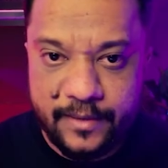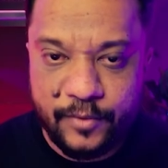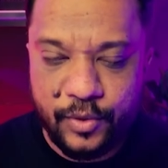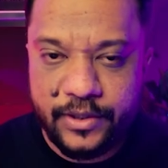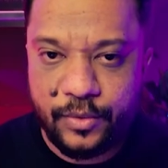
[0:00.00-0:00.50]

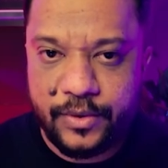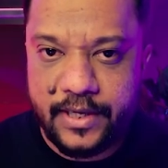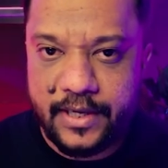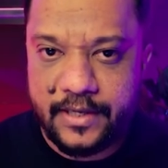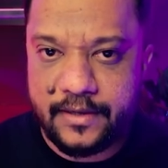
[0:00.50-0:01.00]
I'm going to
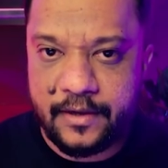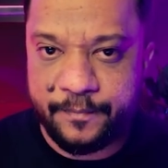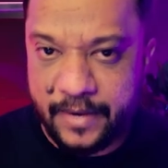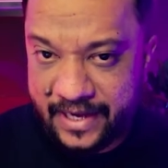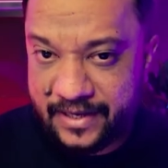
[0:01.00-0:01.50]
create a
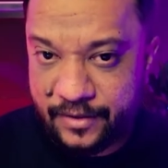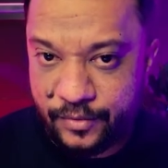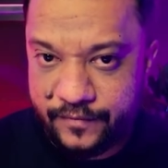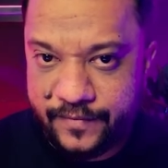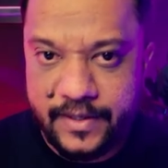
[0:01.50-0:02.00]

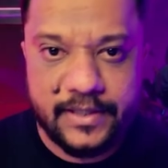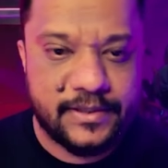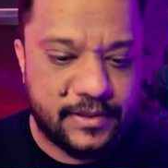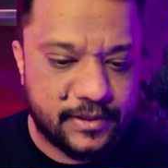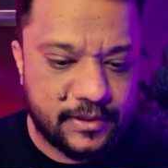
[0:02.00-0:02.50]
background
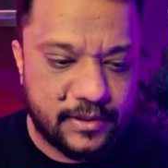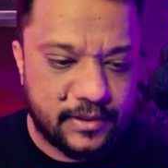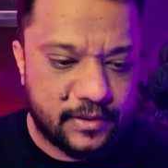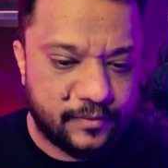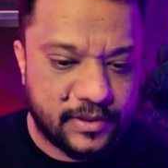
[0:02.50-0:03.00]
first,
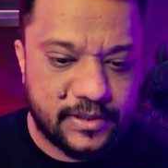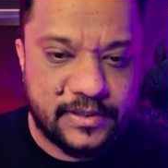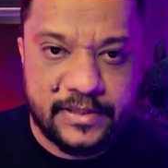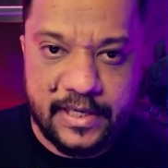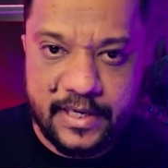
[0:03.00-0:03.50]
which
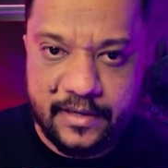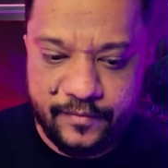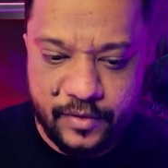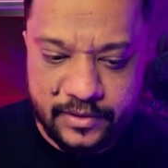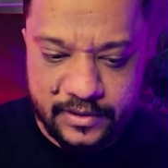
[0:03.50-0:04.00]
is
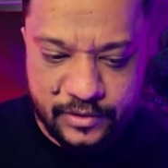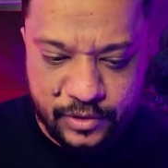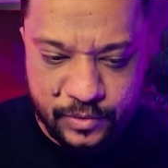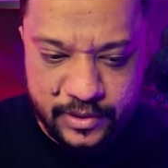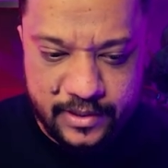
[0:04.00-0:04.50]
needed for this
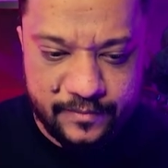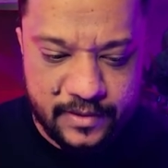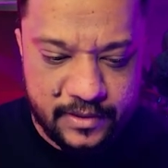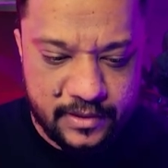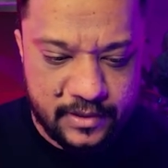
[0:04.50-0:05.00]
story.
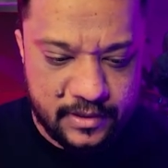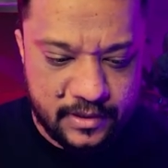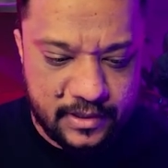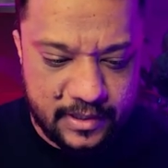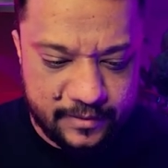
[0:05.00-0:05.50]

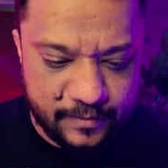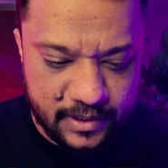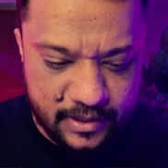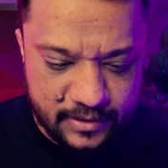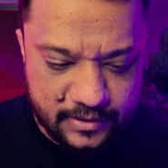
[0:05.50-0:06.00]
Let me
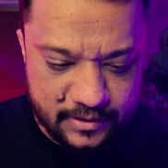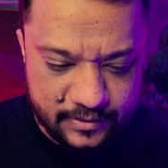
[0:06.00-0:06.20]
hit